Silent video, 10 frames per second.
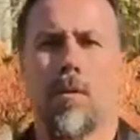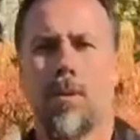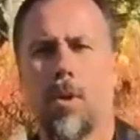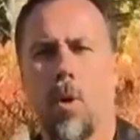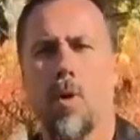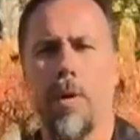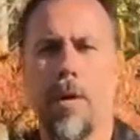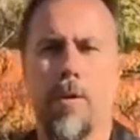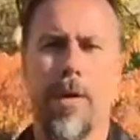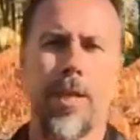So core
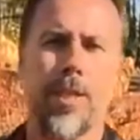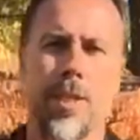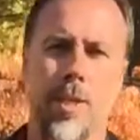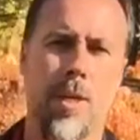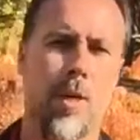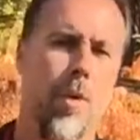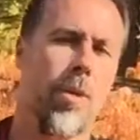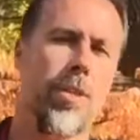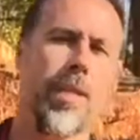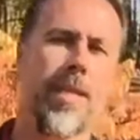aeration
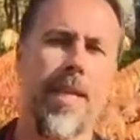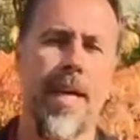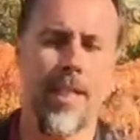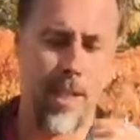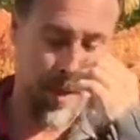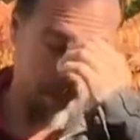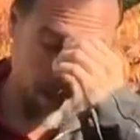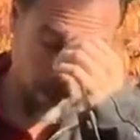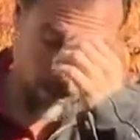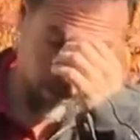or dethatching and
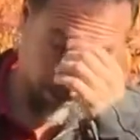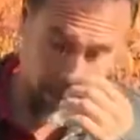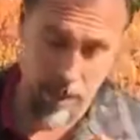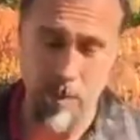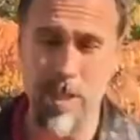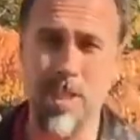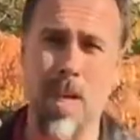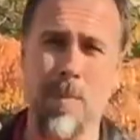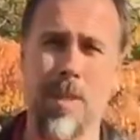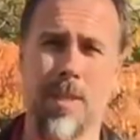power raking, we're going to
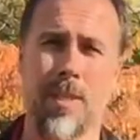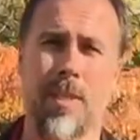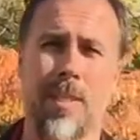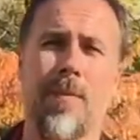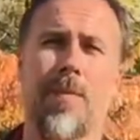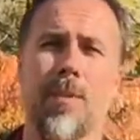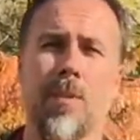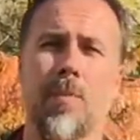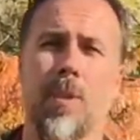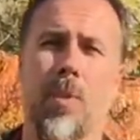talk about the
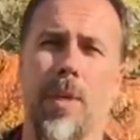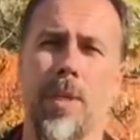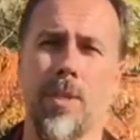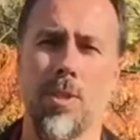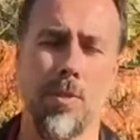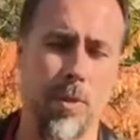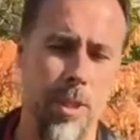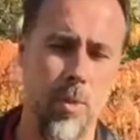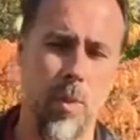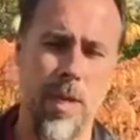differences between the two.
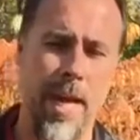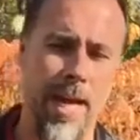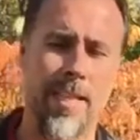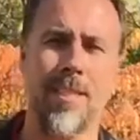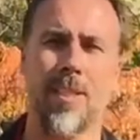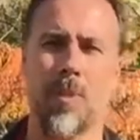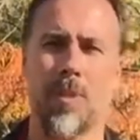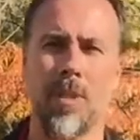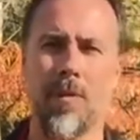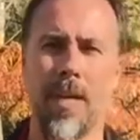Each one has its
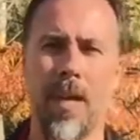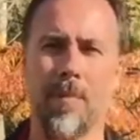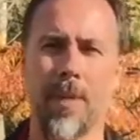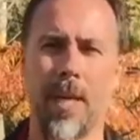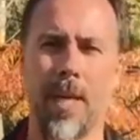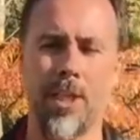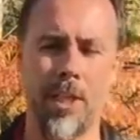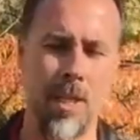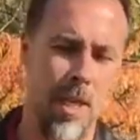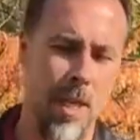specific
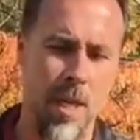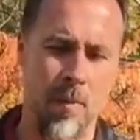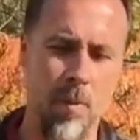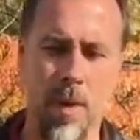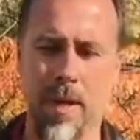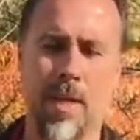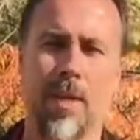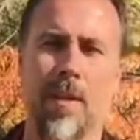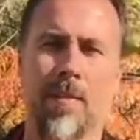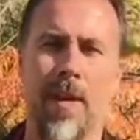application. We want to
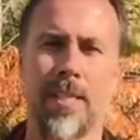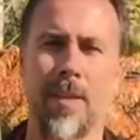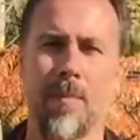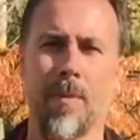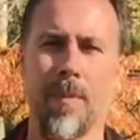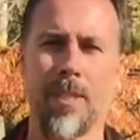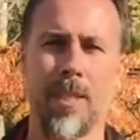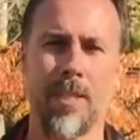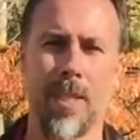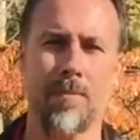clarify some of the
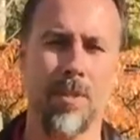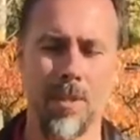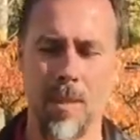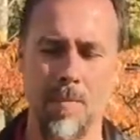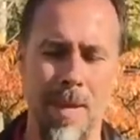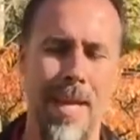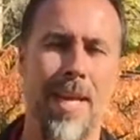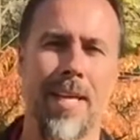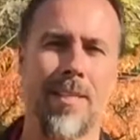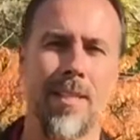misconceptions that may
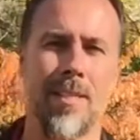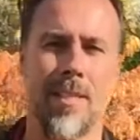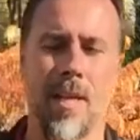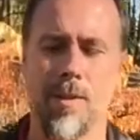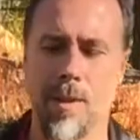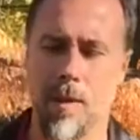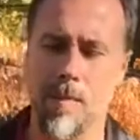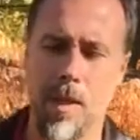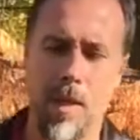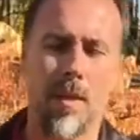exist out there.
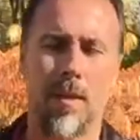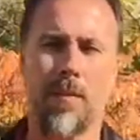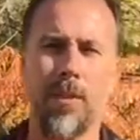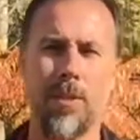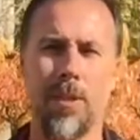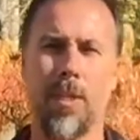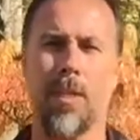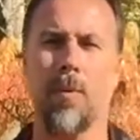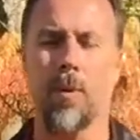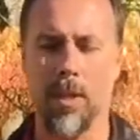The first thing
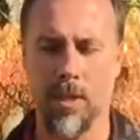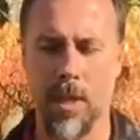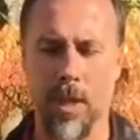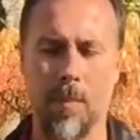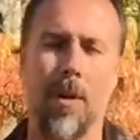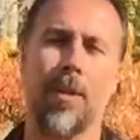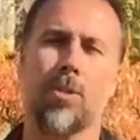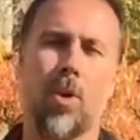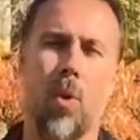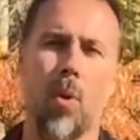that we're going to talk about
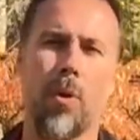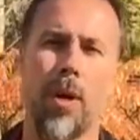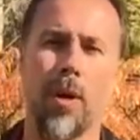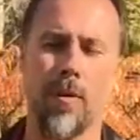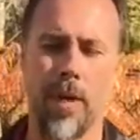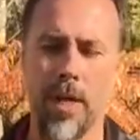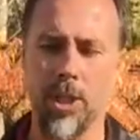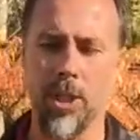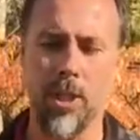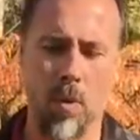is core
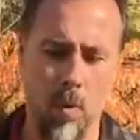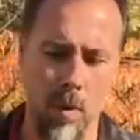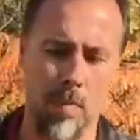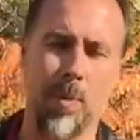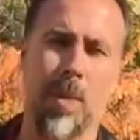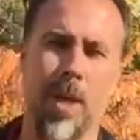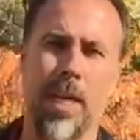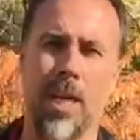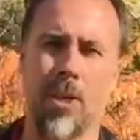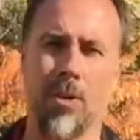aeration or
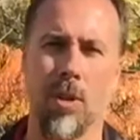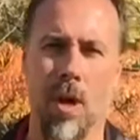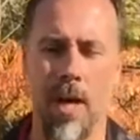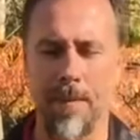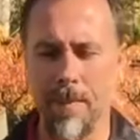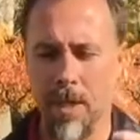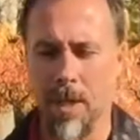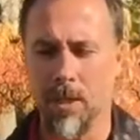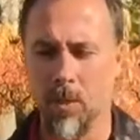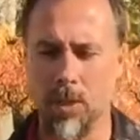plugging your lawn.
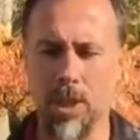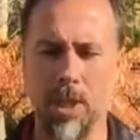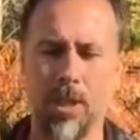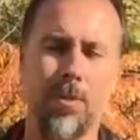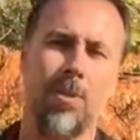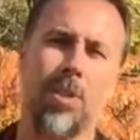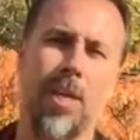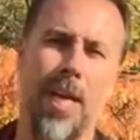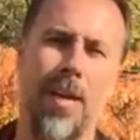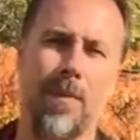So what you're going to do is you're going
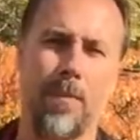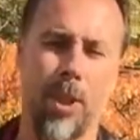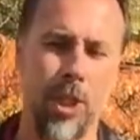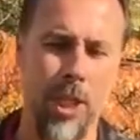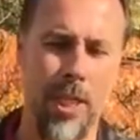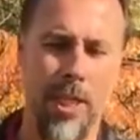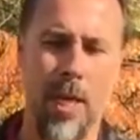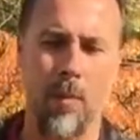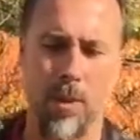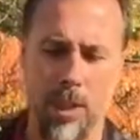to have a machine
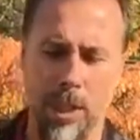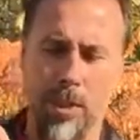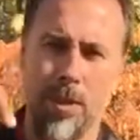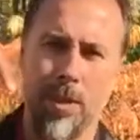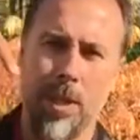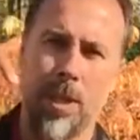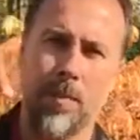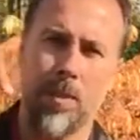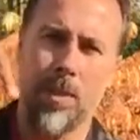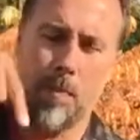that will literally
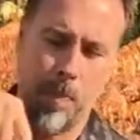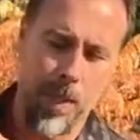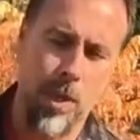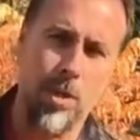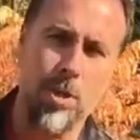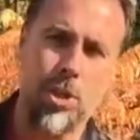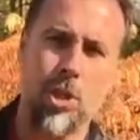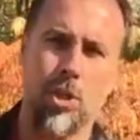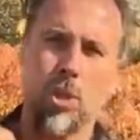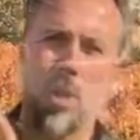pierce your